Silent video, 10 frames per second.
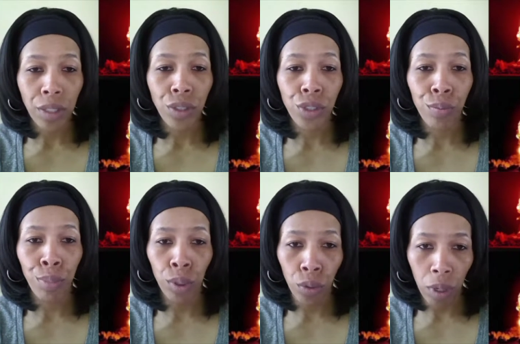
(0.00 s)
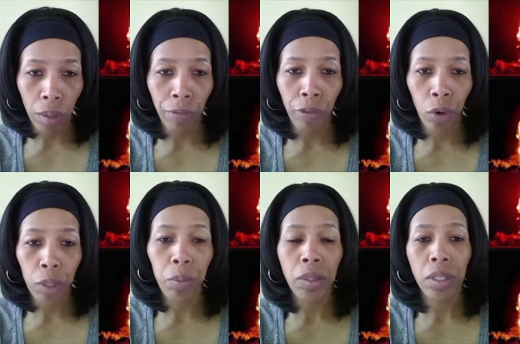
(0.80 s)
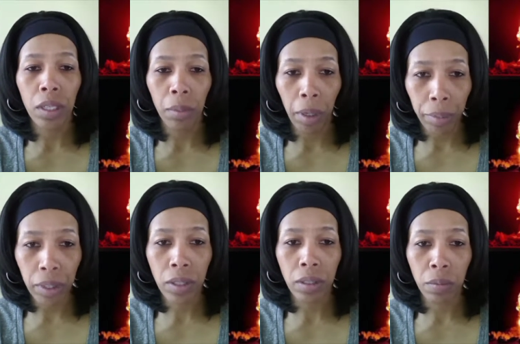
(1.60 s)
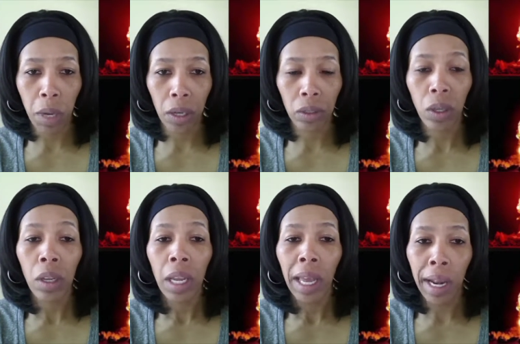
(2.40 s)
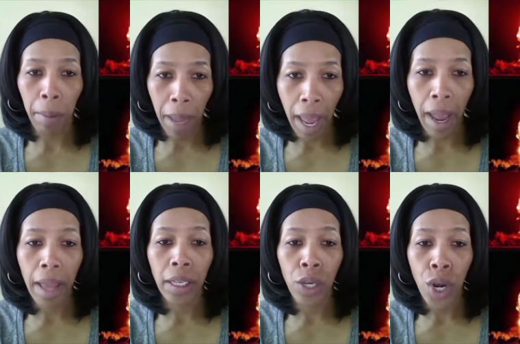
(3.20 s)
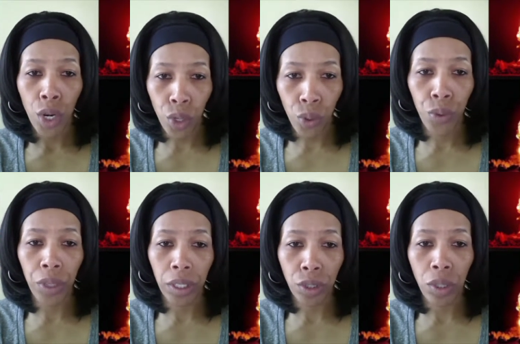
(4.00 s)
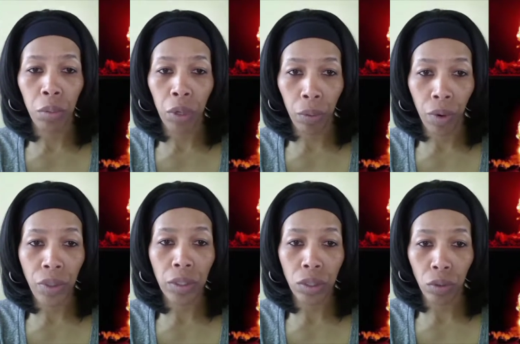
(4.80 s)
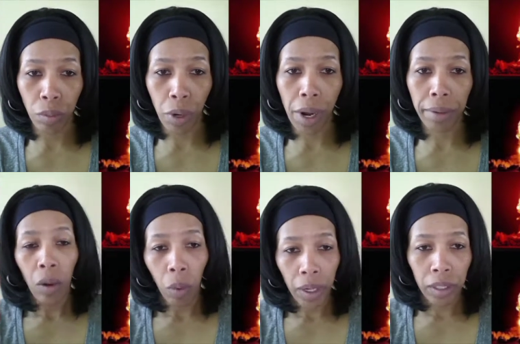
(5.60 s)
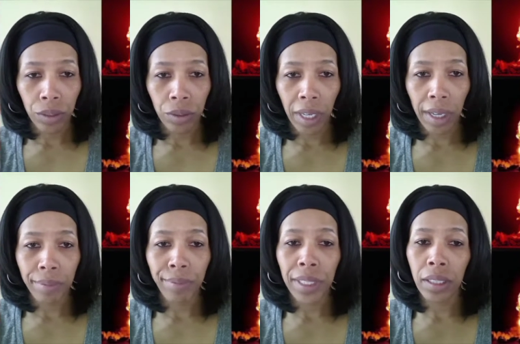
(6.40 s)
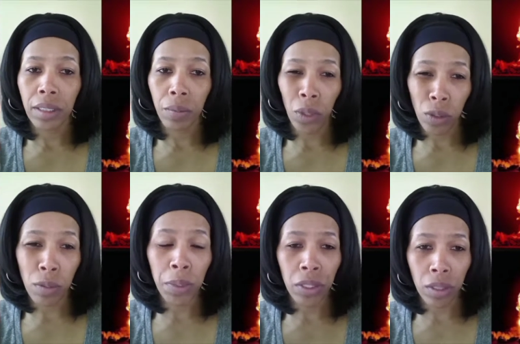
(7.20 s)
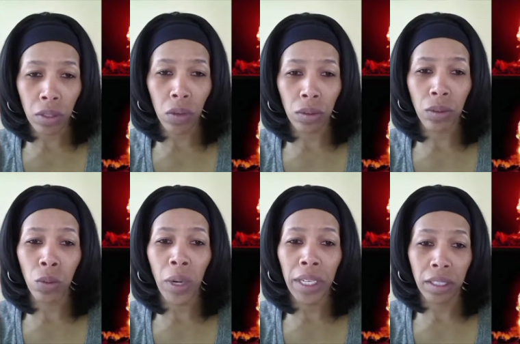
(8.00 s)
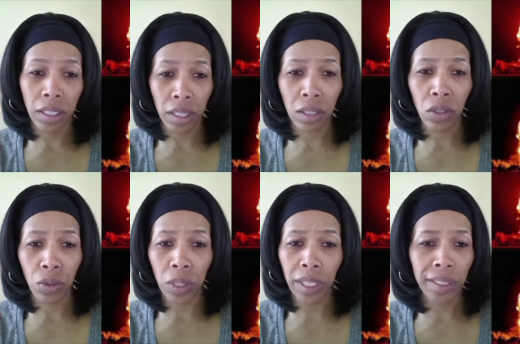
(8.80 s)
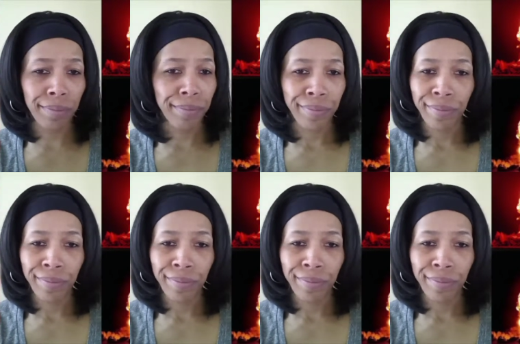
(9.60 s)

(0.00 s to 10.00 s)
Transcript: I just blew up 40% of my business model and I'm adding new things to the Brentworth Industry brand. Why'd I do that? Because most business owners wait until it's too late.